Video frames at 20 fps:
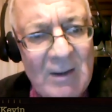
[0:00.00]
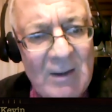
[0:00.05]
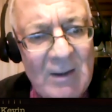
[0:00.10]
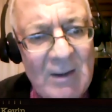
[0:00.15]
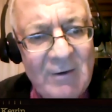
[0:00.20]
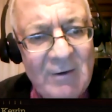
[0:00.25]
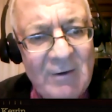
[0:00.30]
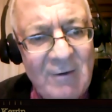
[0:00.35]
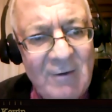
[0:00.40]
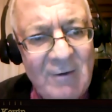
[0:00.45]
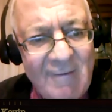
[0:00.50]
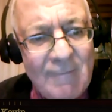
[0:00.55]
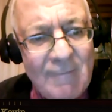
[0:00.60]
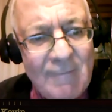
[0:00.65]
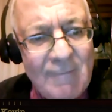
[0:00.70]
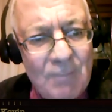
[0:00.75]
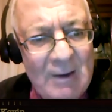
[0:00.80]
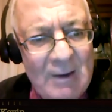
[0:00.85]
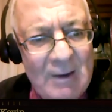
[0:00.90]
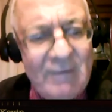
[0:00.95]

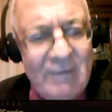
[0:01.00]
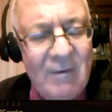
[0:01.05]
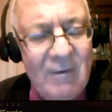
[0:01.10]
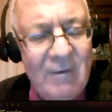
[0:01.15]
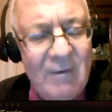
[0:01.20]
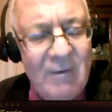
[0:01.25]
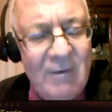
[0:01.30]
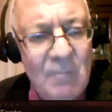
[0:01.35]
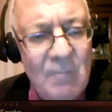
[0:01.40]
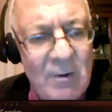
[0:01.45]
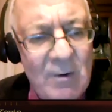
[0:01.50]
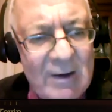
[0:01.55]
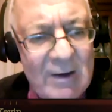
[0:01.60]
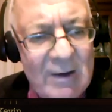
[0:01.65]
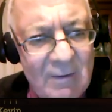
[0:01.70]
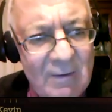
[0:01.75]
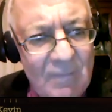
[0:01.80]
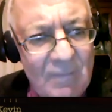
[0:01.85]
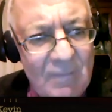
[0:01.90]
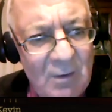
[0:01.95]
anticipated
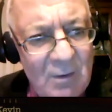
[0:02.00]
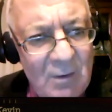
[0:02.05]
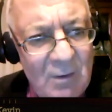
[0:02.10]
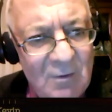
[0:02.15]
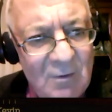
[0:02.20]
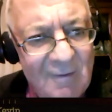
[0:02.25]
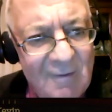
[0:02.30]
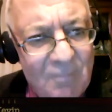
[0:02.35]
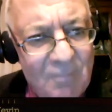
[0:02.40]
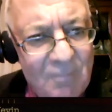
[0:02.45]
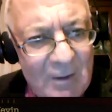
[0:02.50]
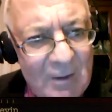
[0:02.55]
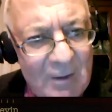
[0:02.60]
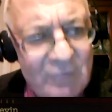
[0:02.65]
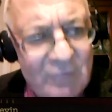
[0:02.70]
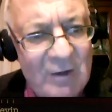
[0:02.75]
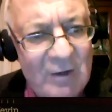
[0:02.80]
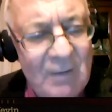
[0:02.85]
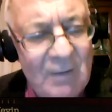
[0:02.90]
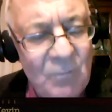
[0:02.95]
American
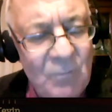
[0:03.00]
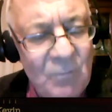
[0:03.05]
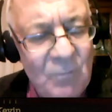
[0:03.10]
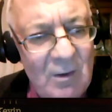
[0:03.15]
displeasure